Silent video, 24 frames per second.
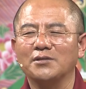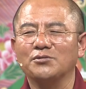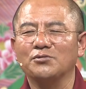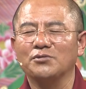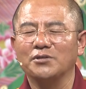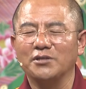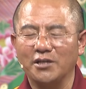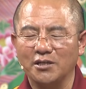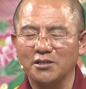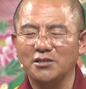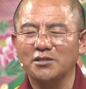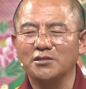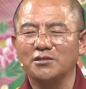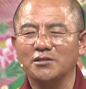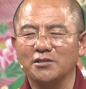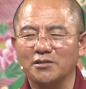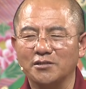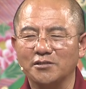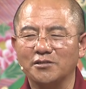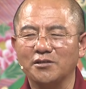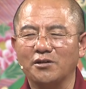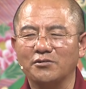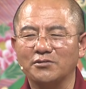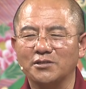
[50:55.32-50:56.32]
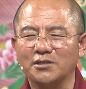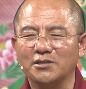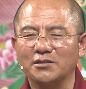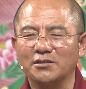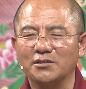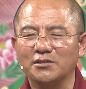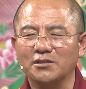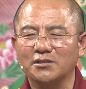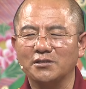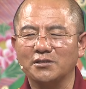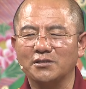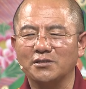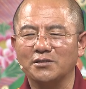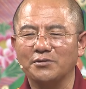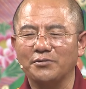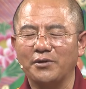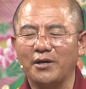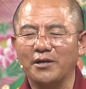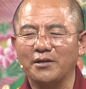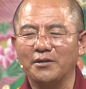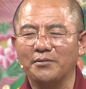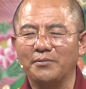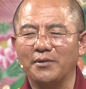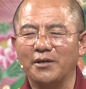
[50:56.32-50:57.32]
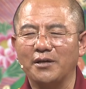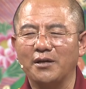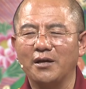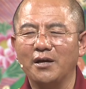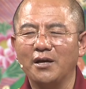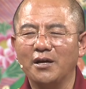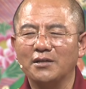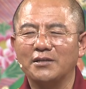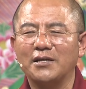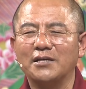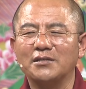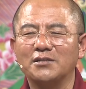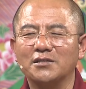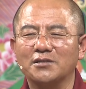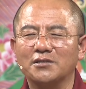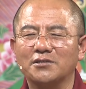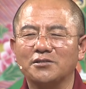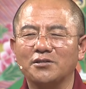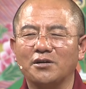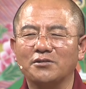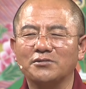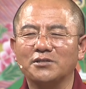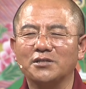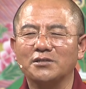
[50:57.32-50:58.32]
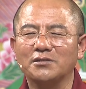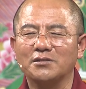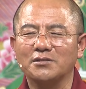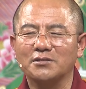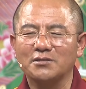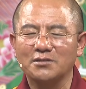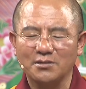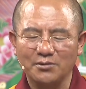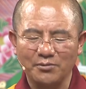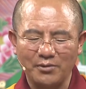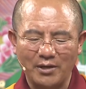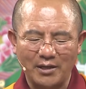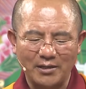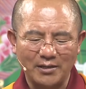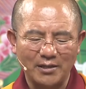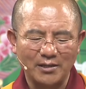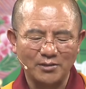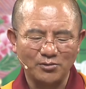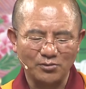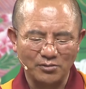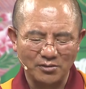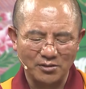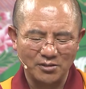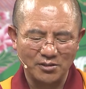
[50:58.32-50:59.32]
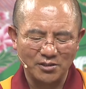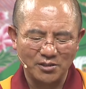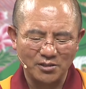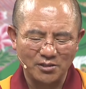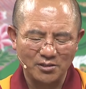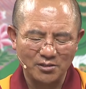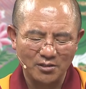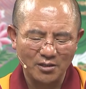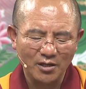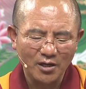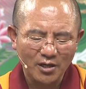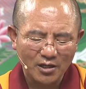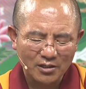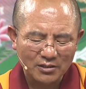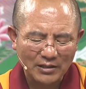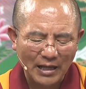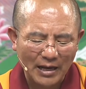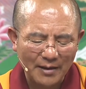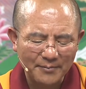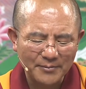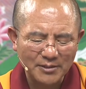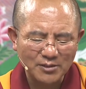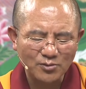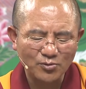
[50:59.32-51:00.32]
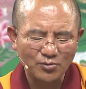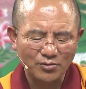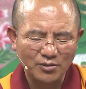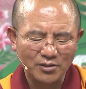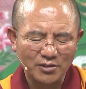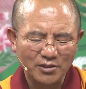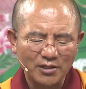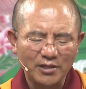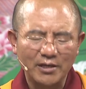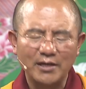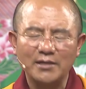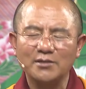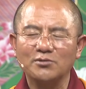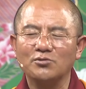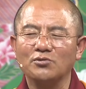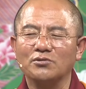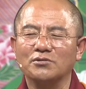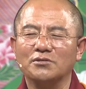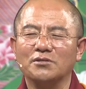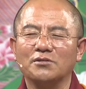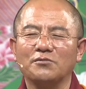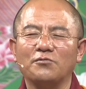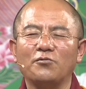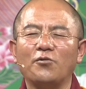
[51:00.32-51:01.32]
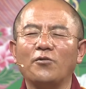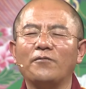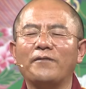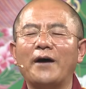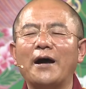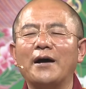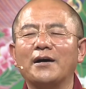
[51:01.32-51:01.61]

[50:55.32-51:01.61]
There was a story in India. There was a Theravada monastery where monks